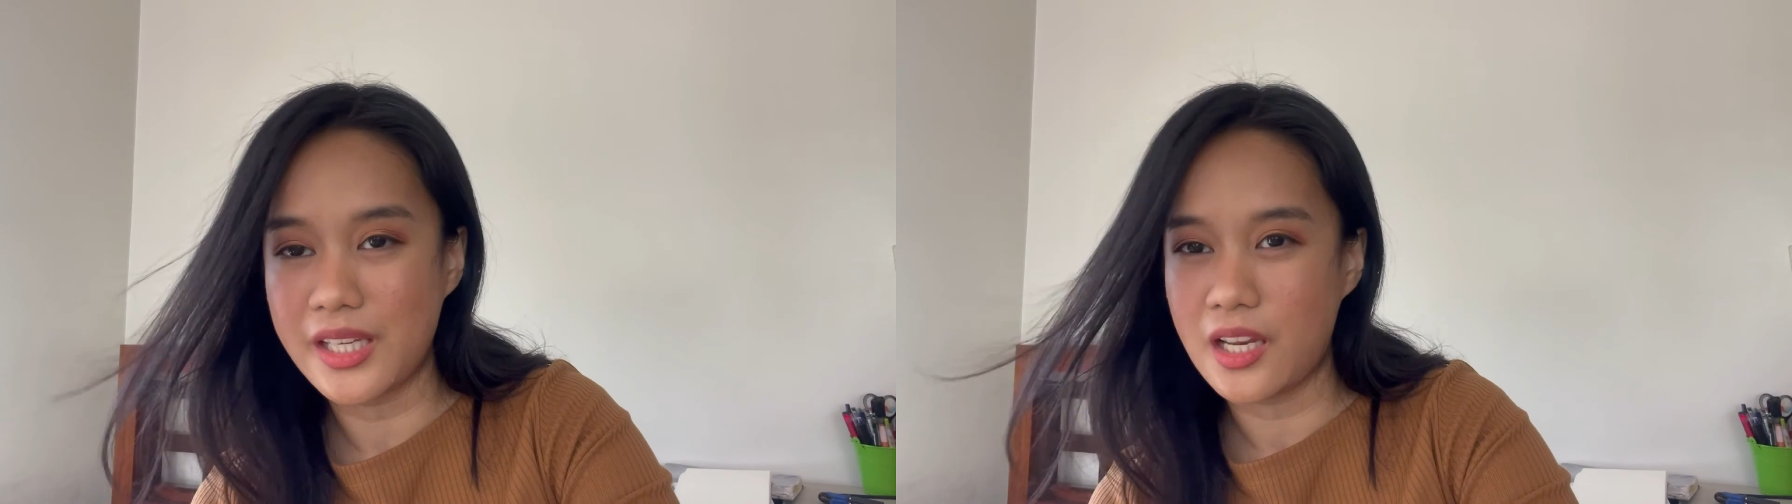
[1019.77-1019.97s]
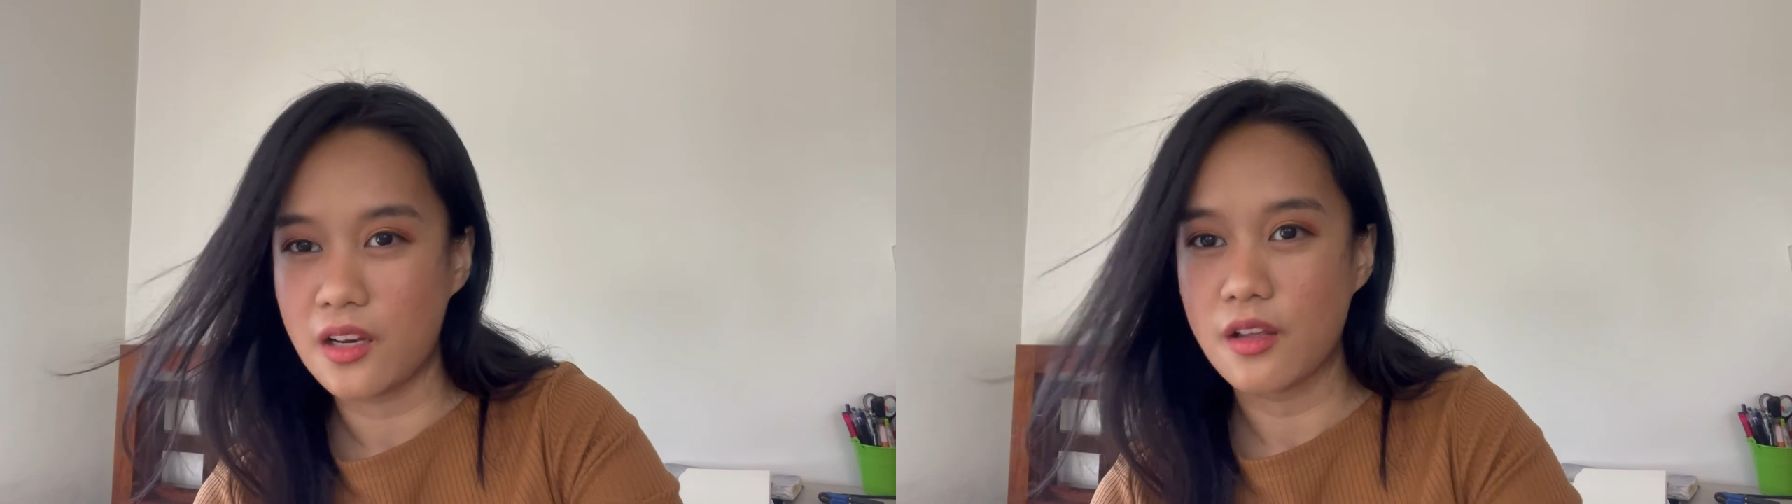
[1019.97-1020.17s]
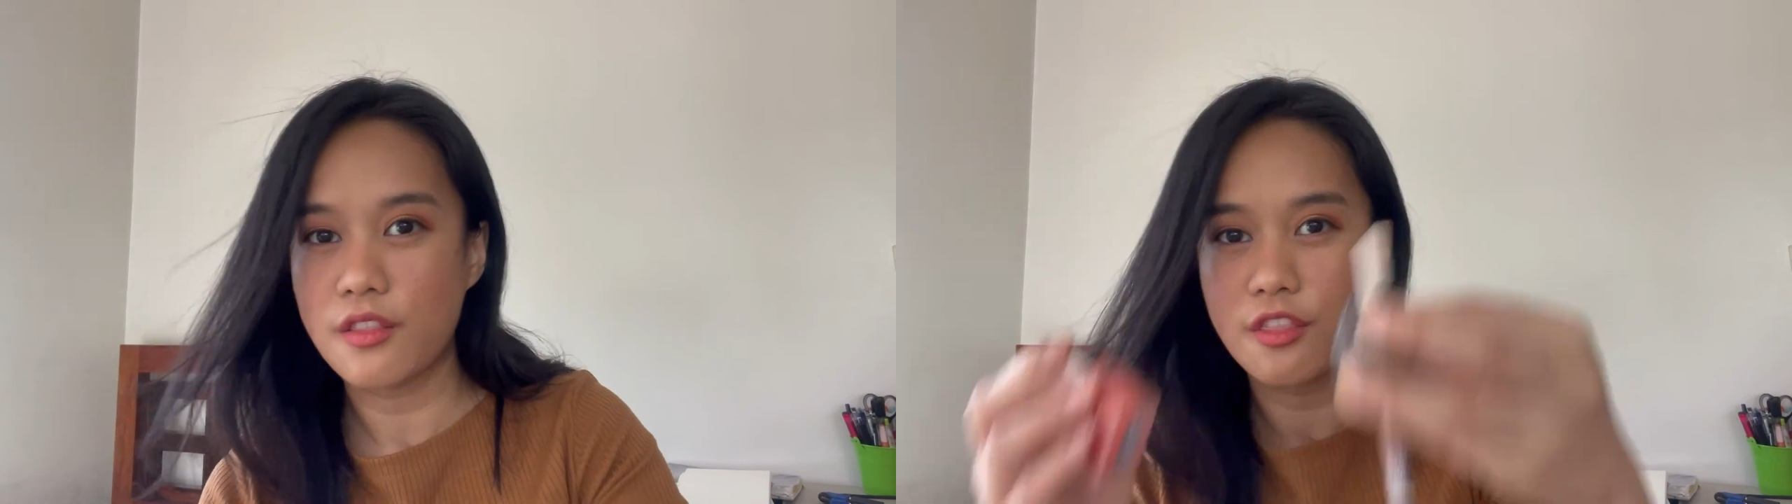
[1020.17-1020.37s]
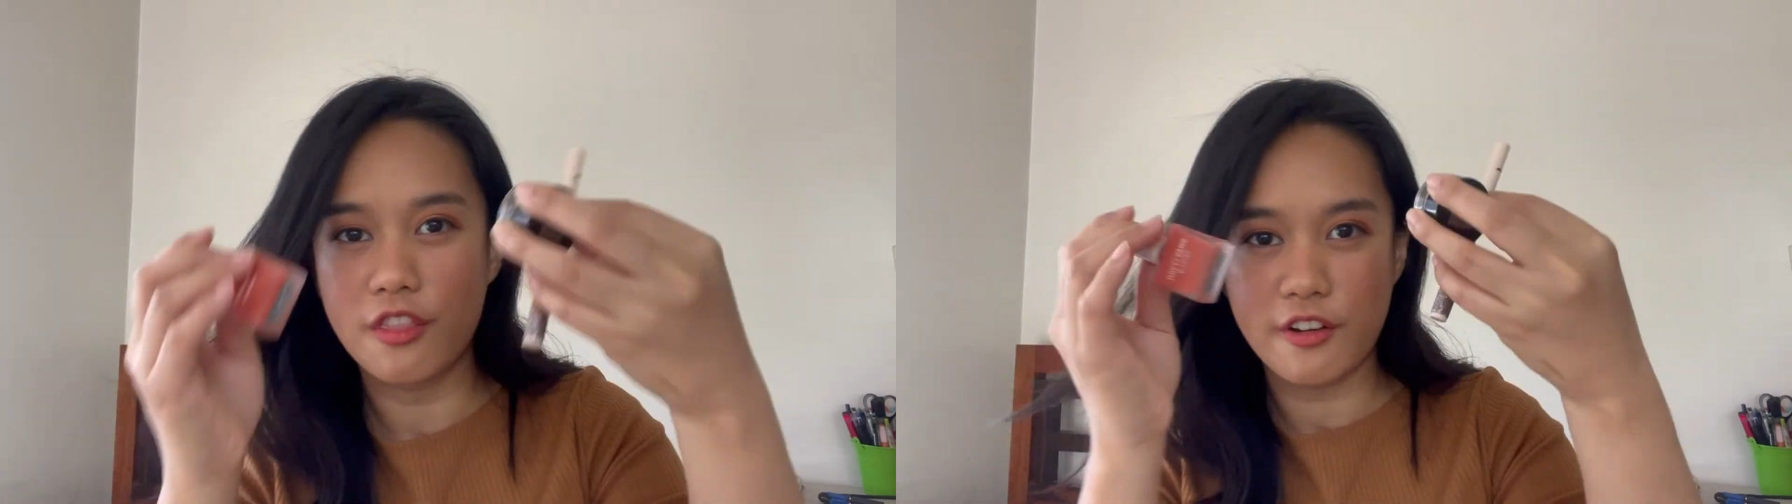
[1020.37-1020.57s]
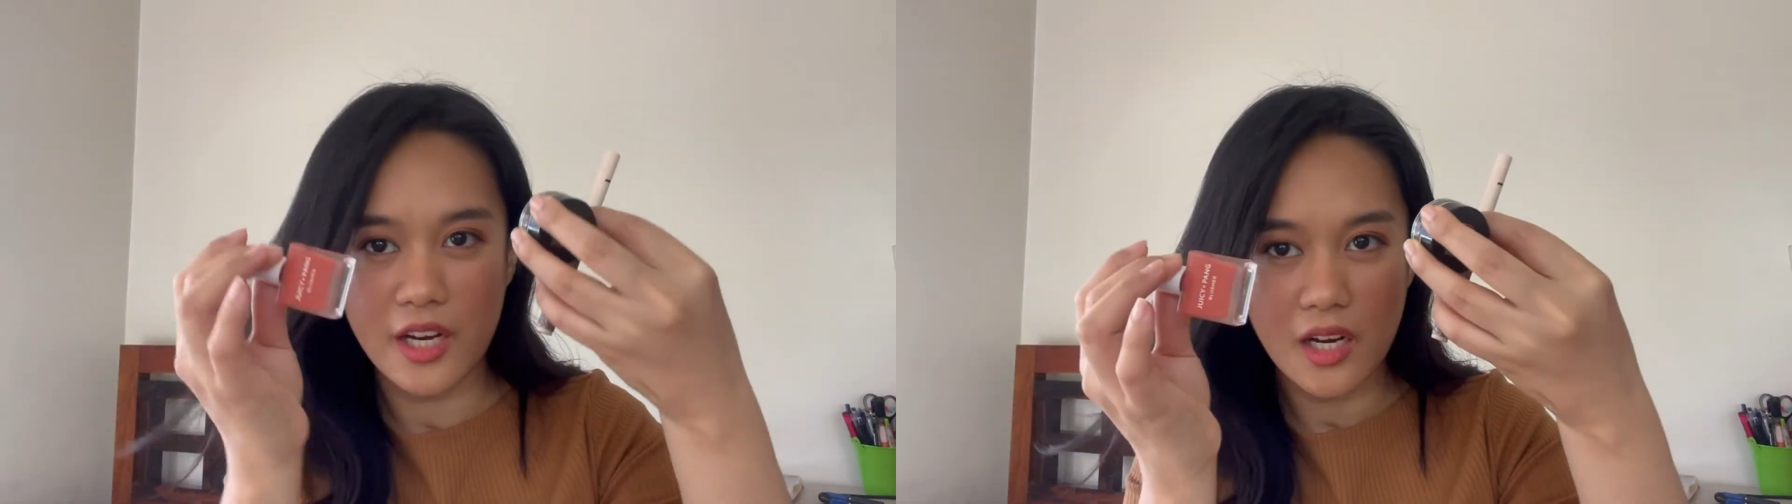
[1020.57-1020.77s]
in
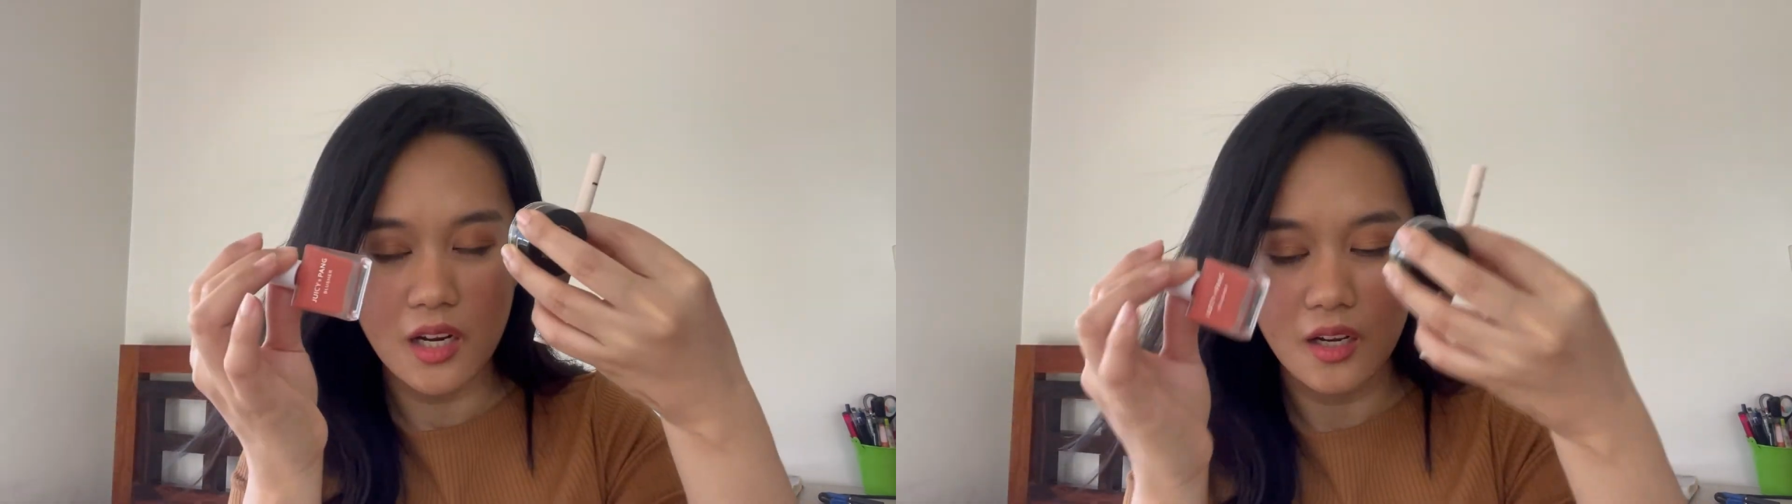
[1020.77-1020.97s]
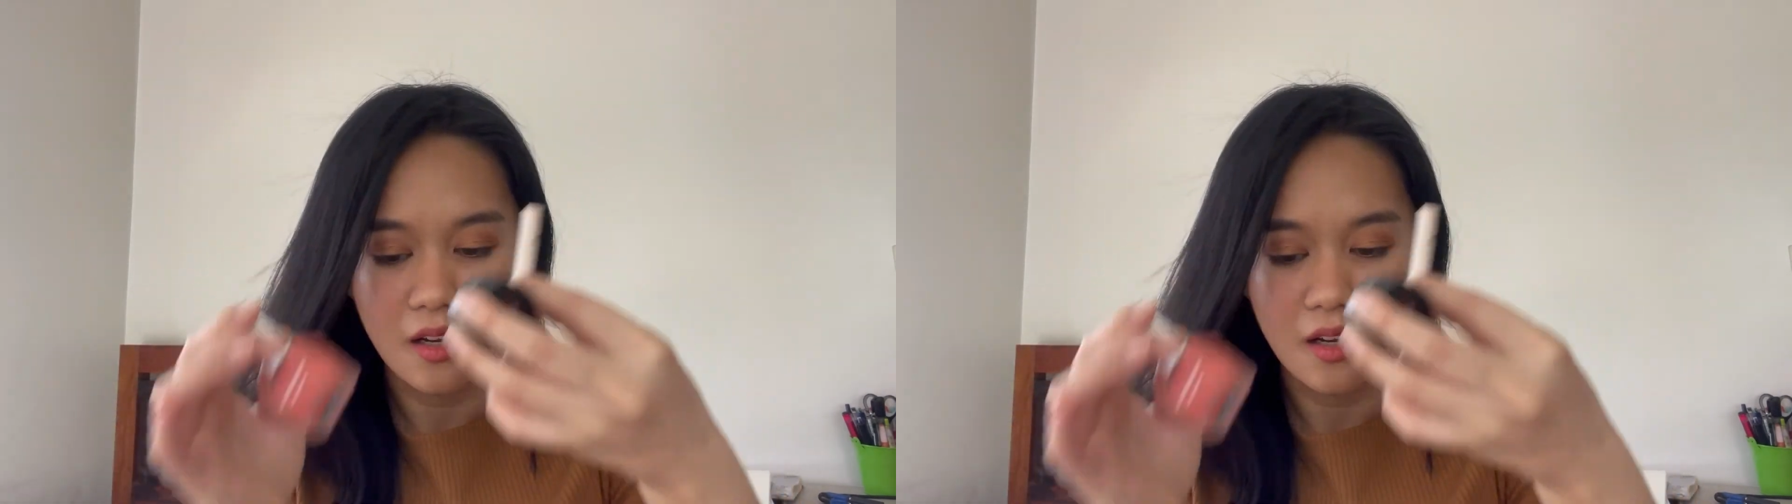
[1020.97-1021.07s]
3.